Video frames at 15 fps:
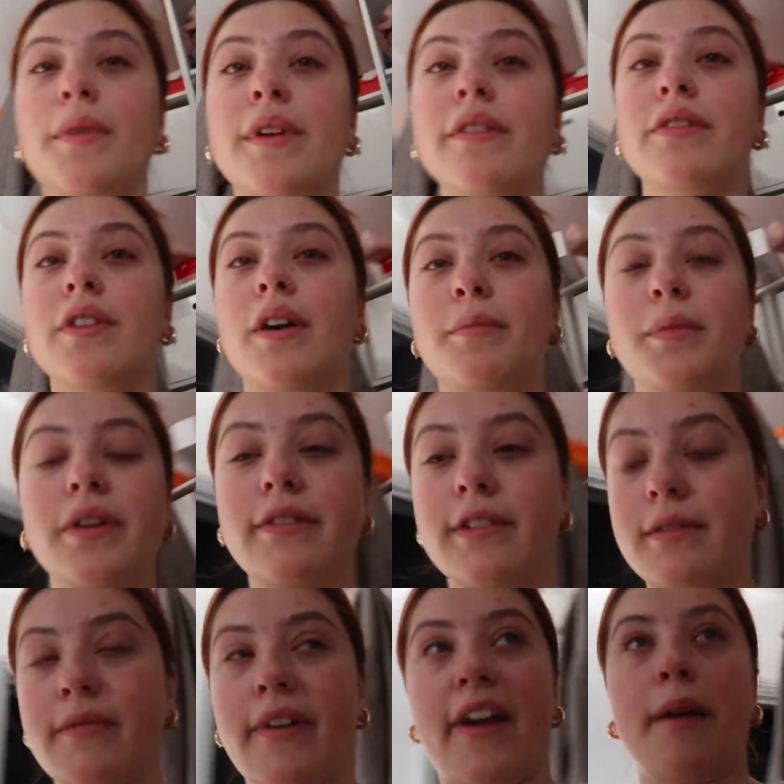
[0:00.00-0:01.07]
would have got a
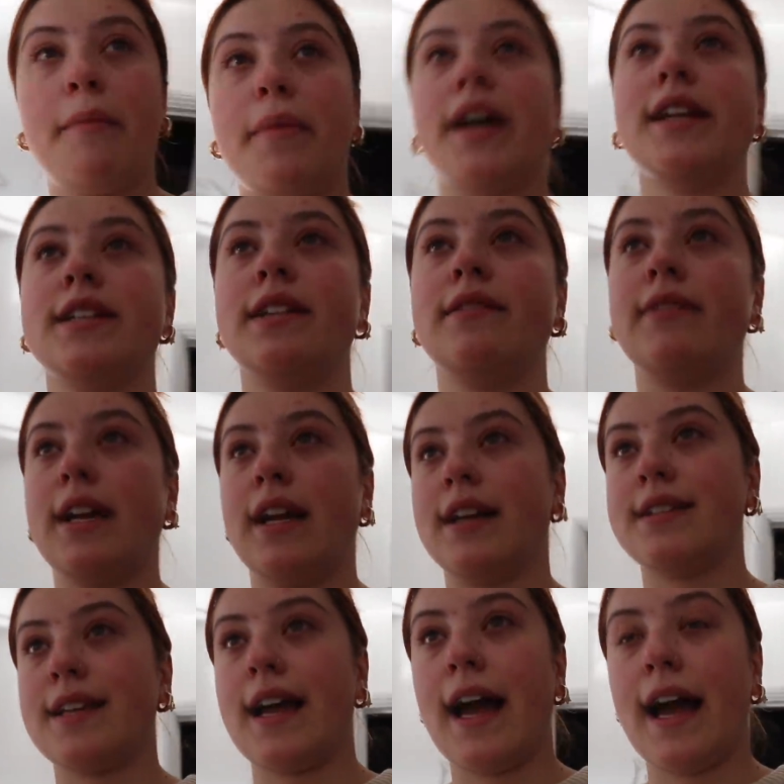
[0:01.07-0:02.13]
moving van, but I didn't
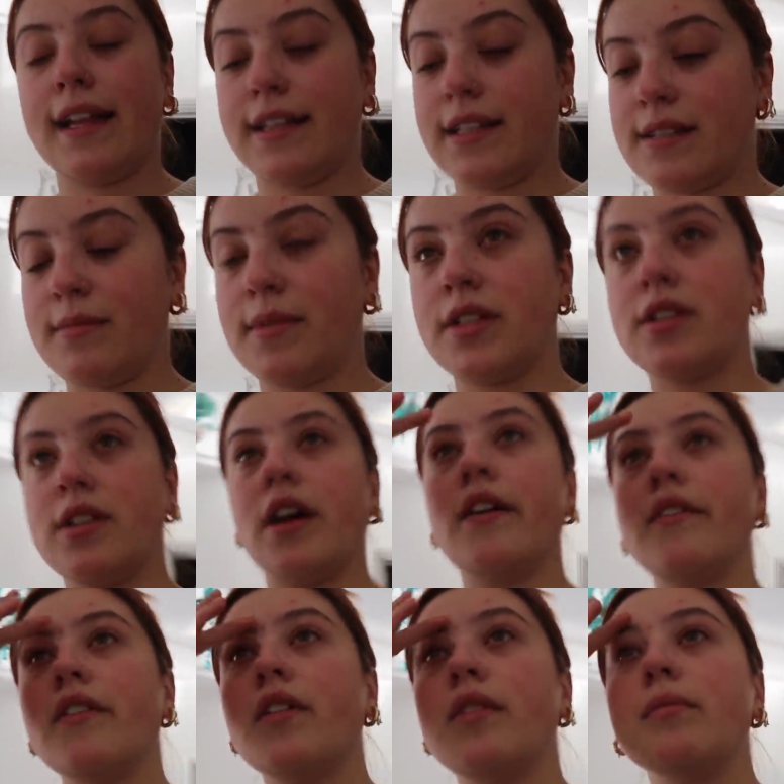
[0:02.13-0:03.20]
realize I had this much
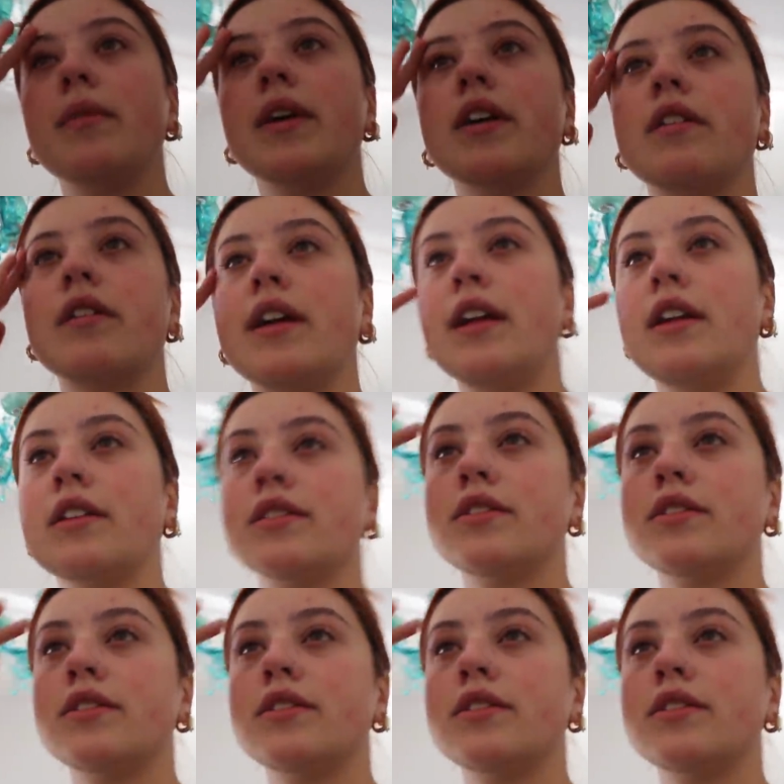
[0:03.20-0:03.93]
stuff. Oh my god, I look